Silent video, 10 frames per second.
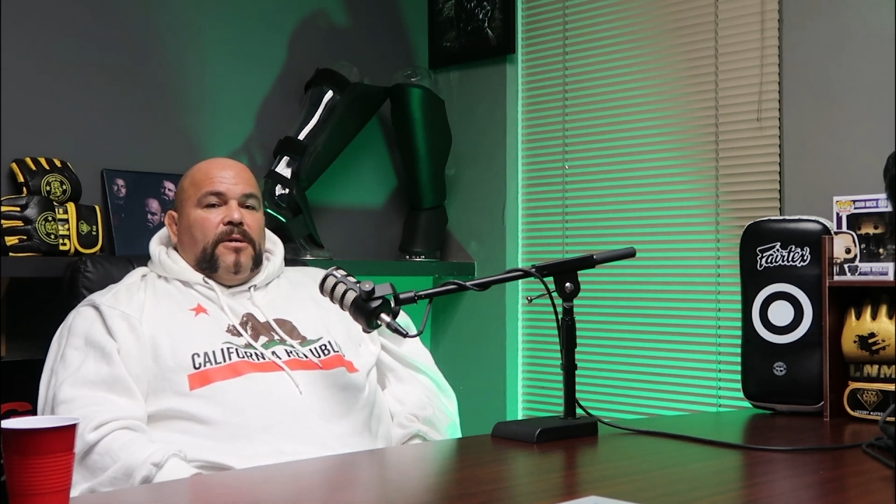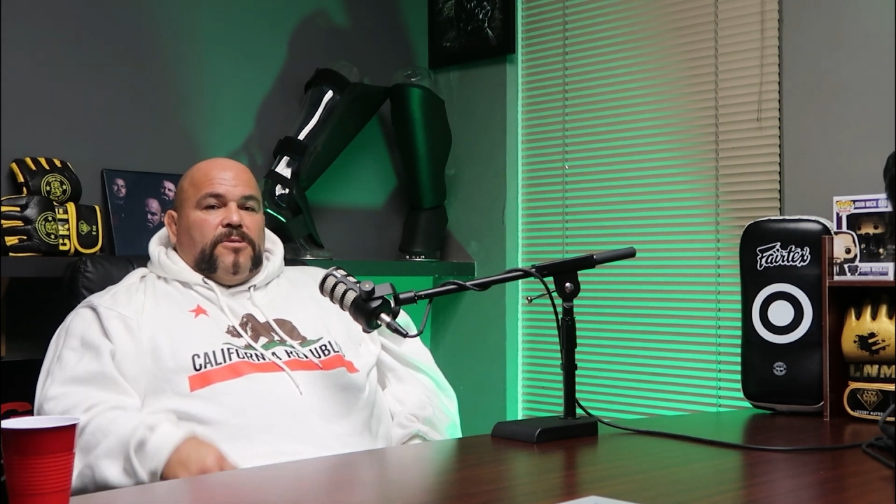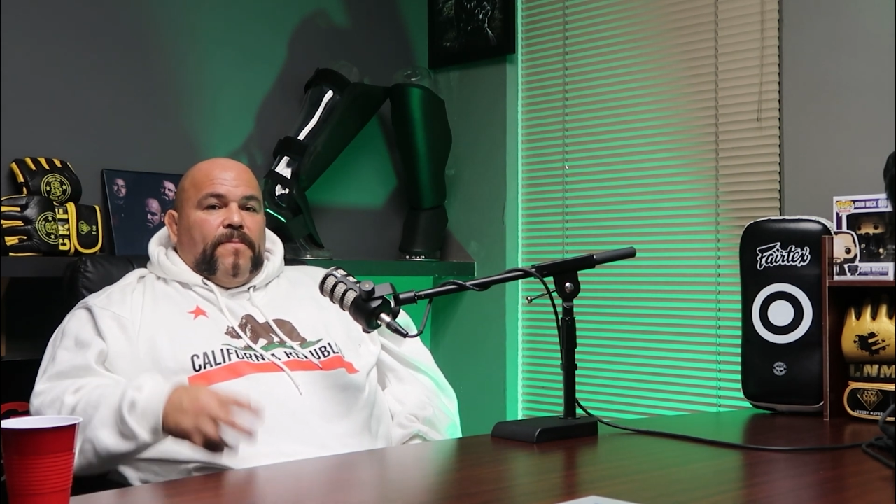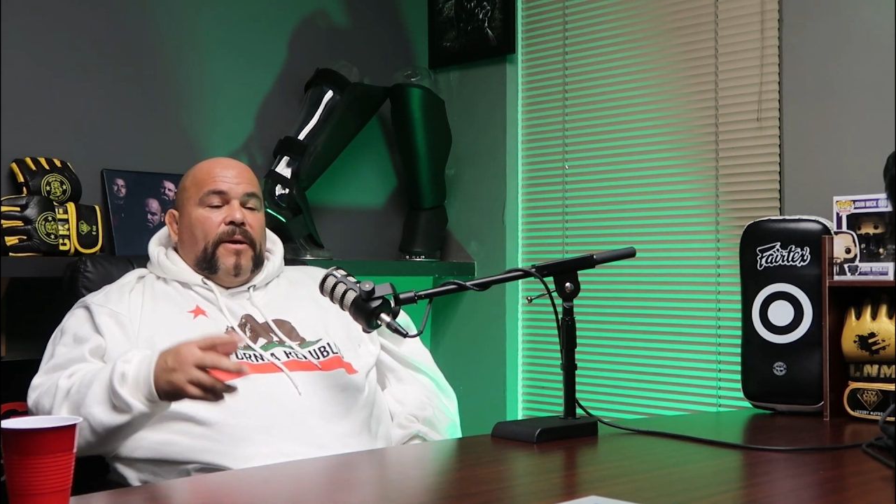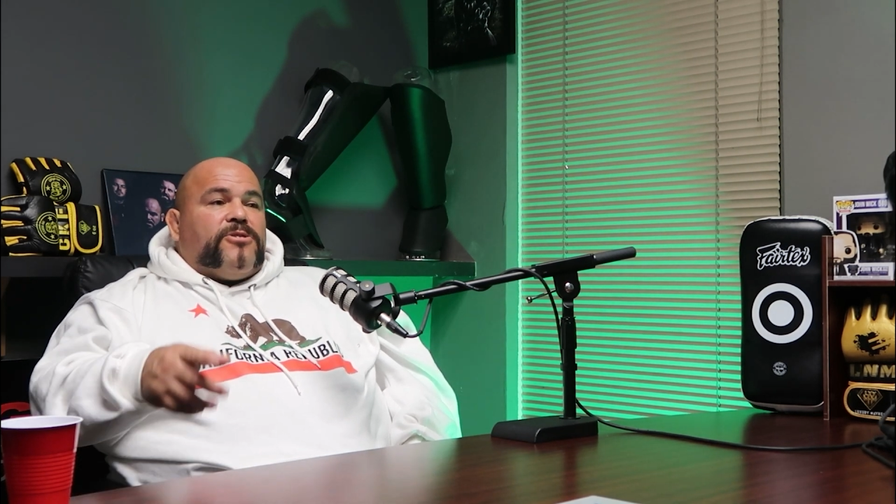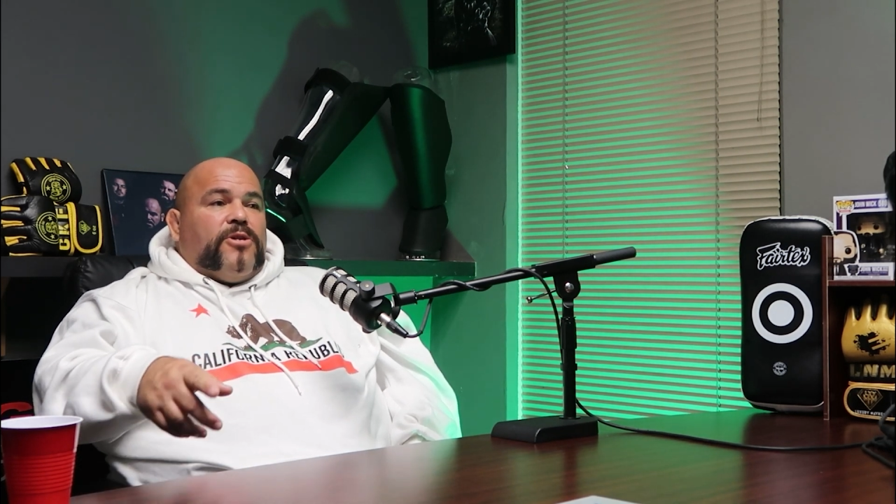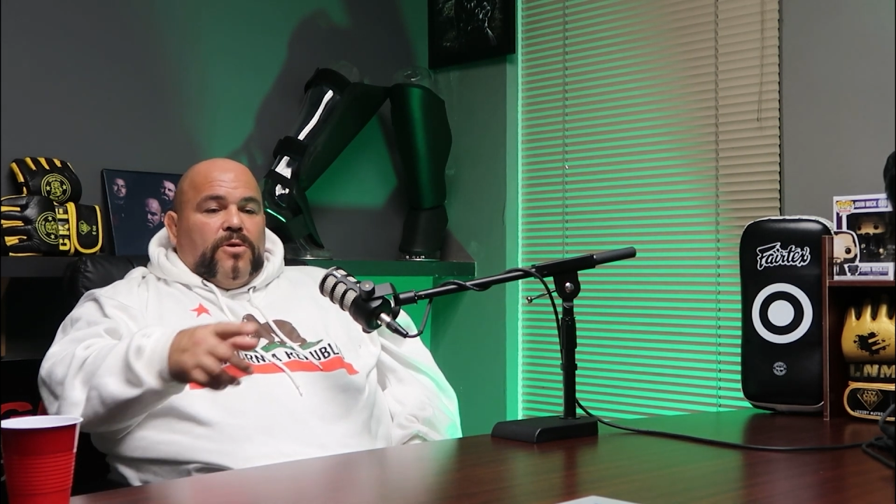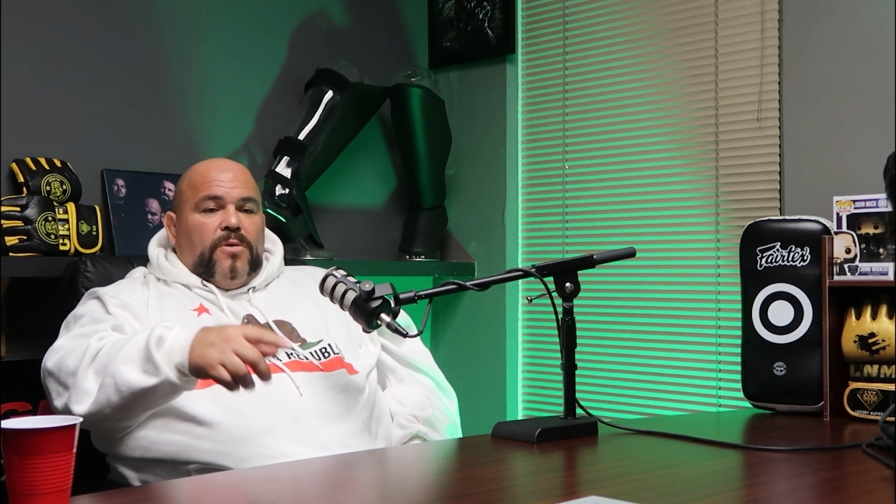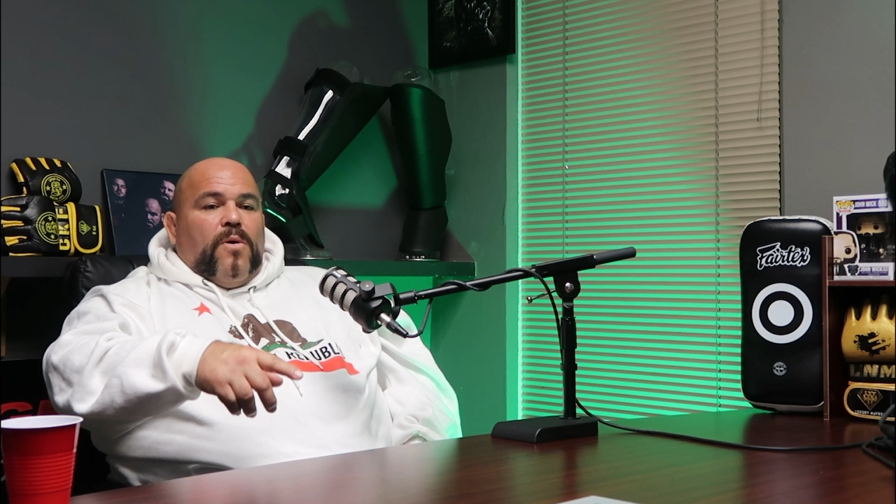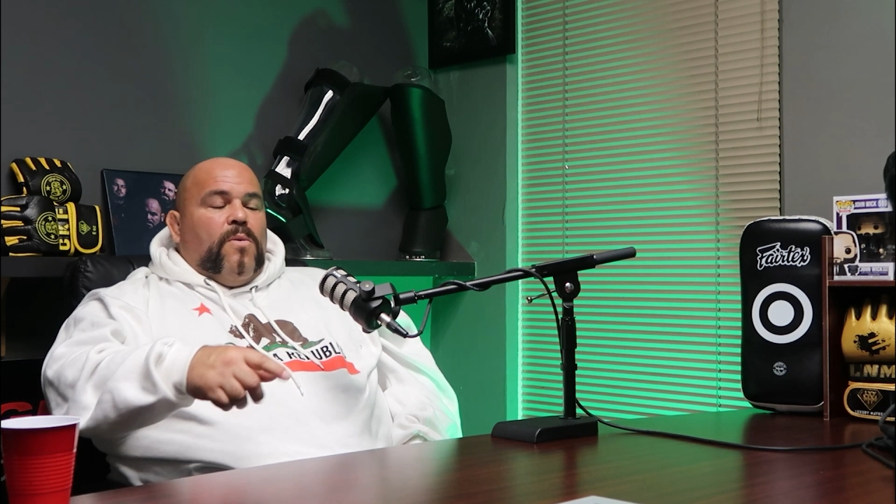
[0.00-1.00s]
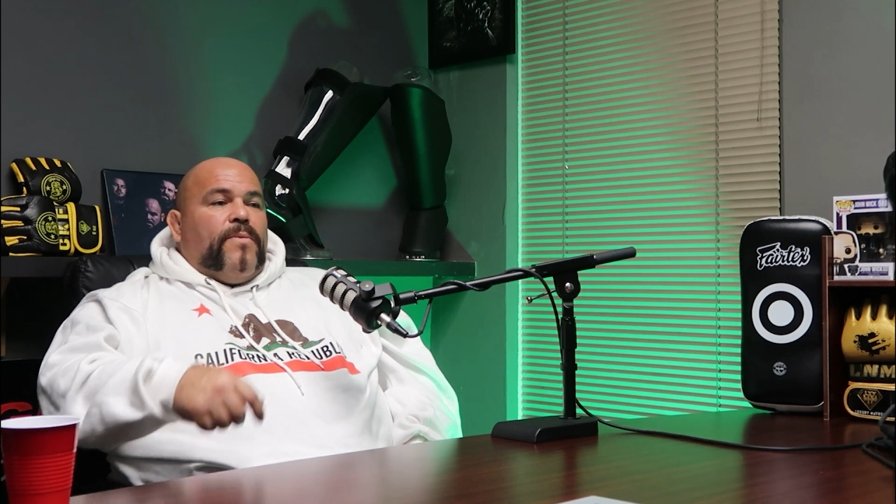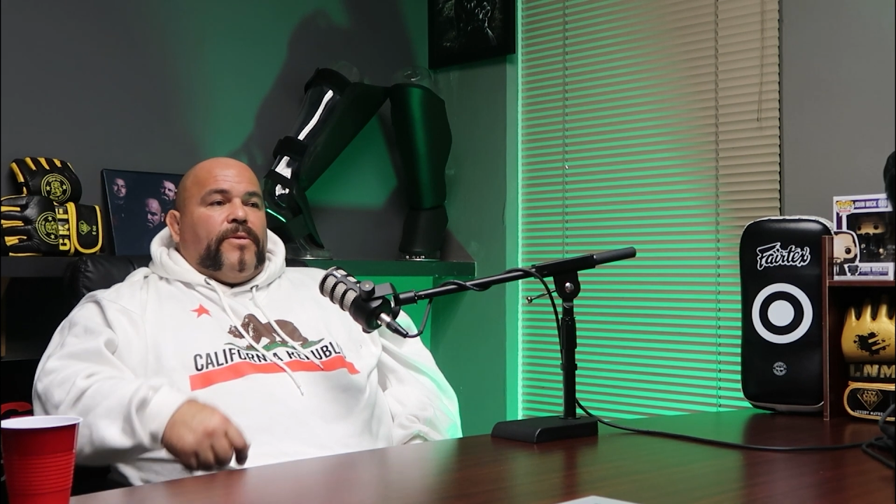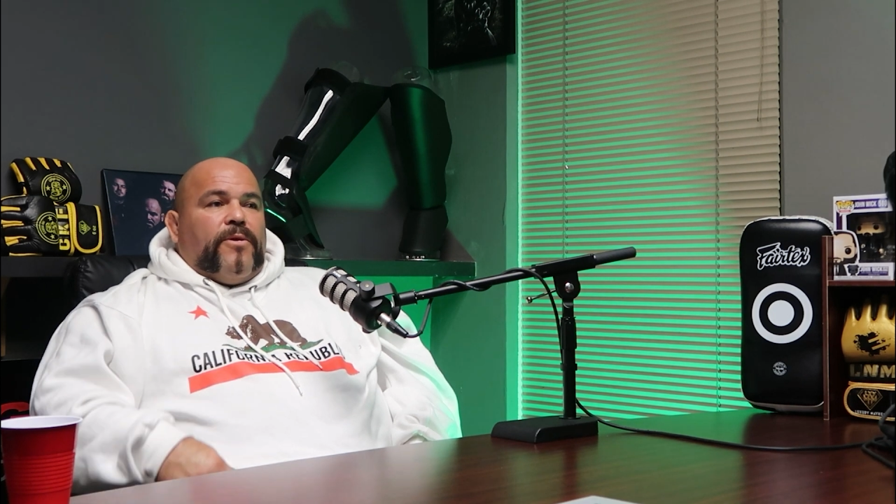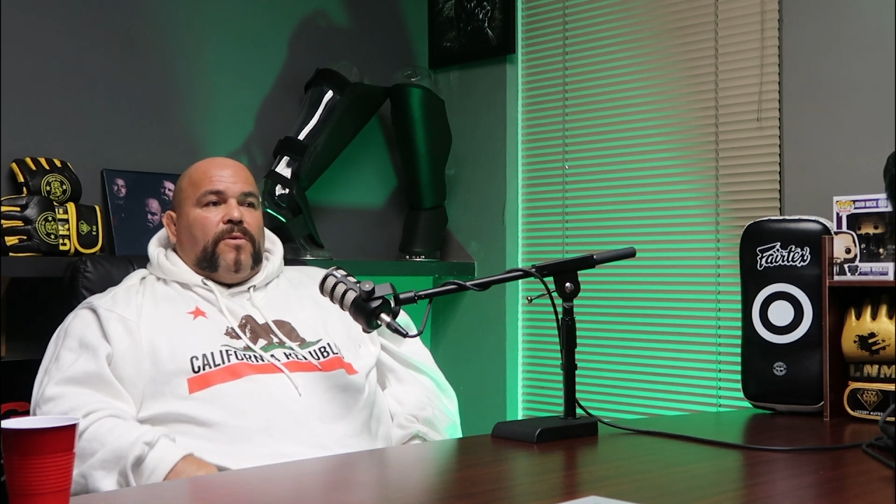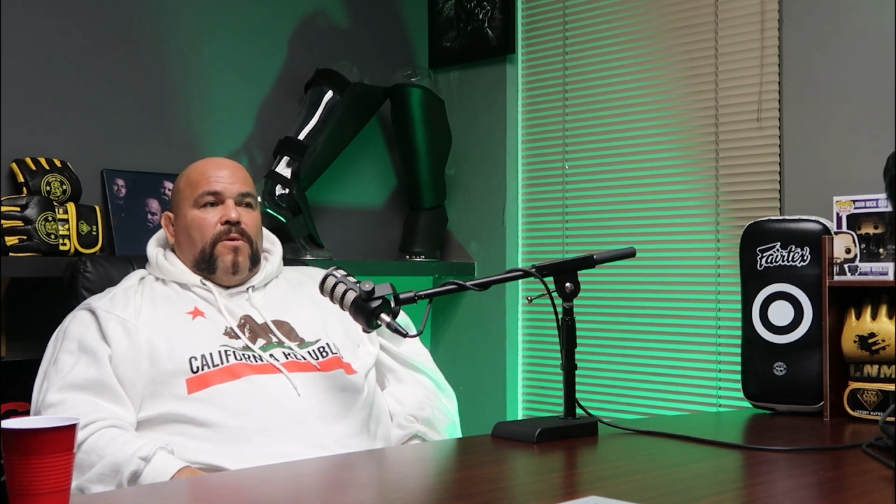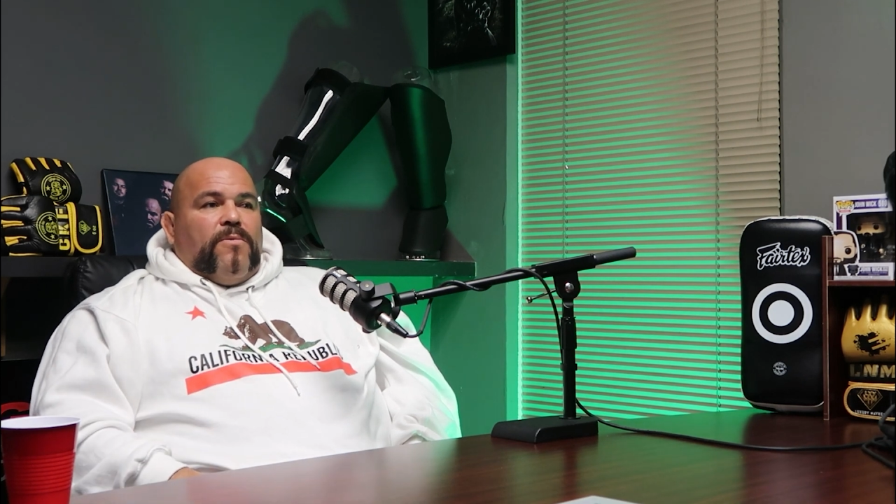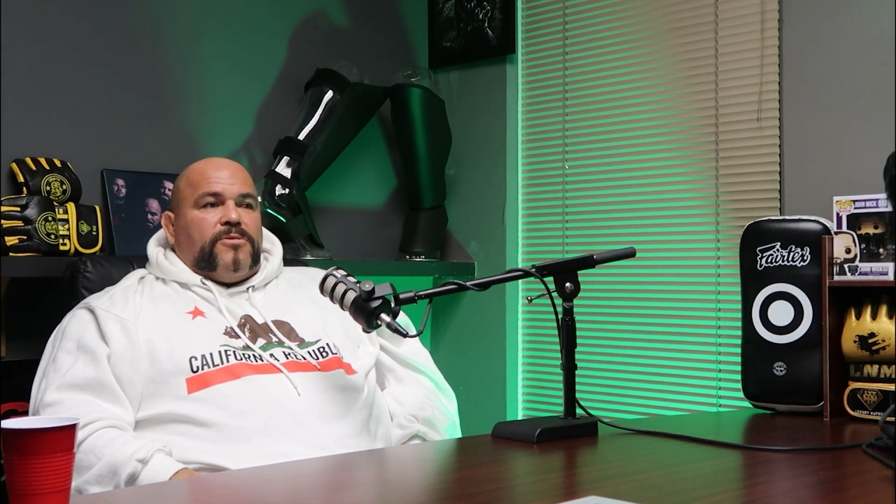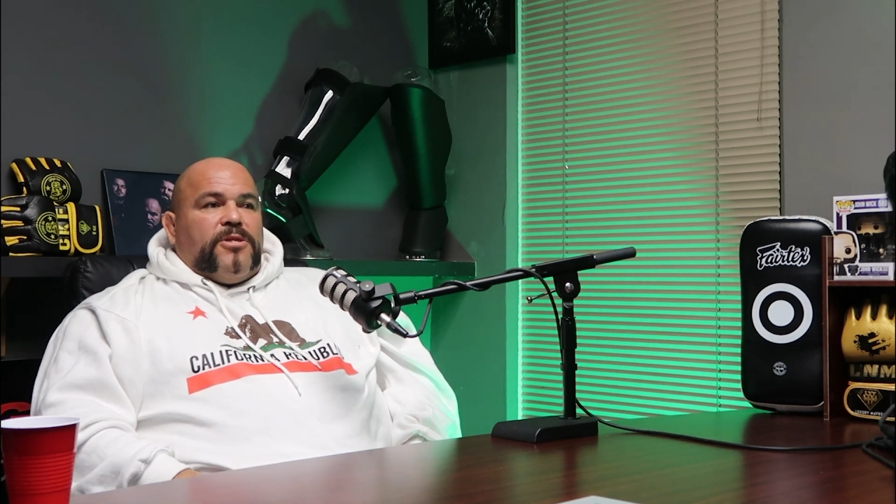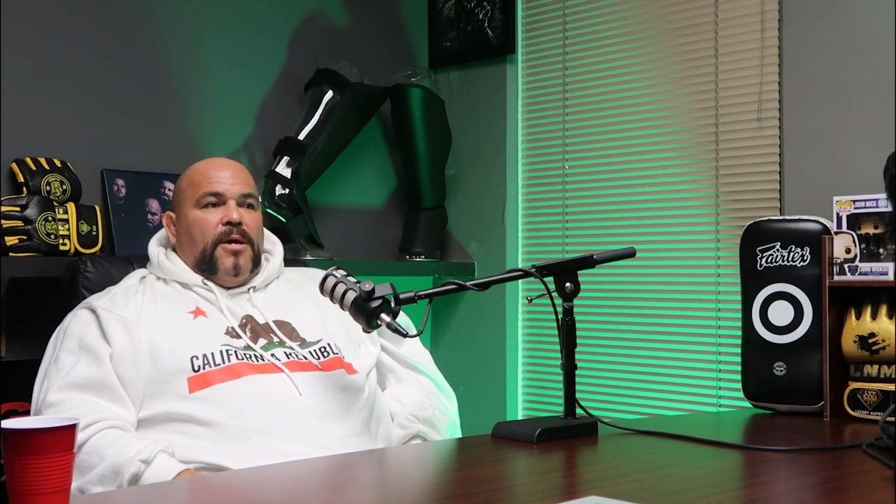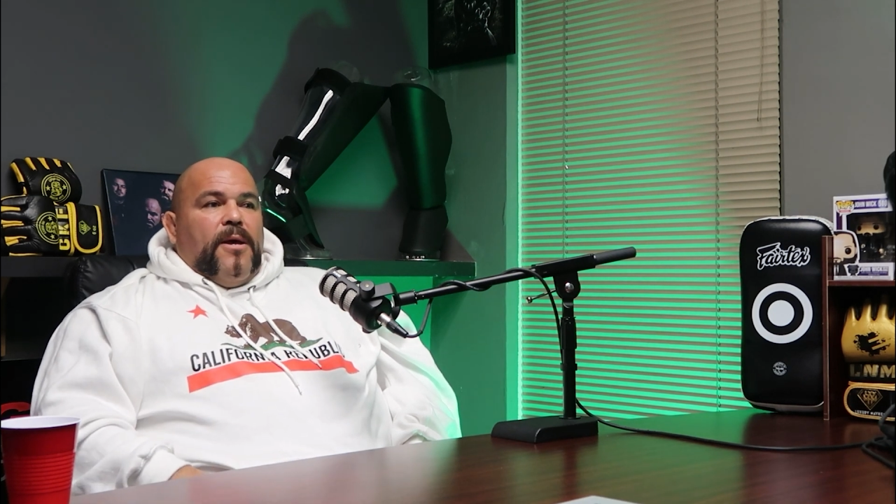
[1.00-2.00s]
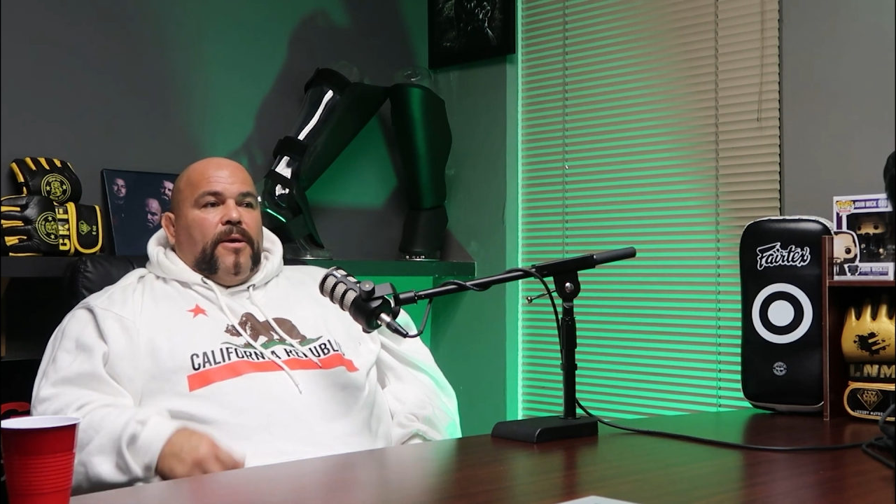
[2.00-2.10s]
So make sure you go with your coach.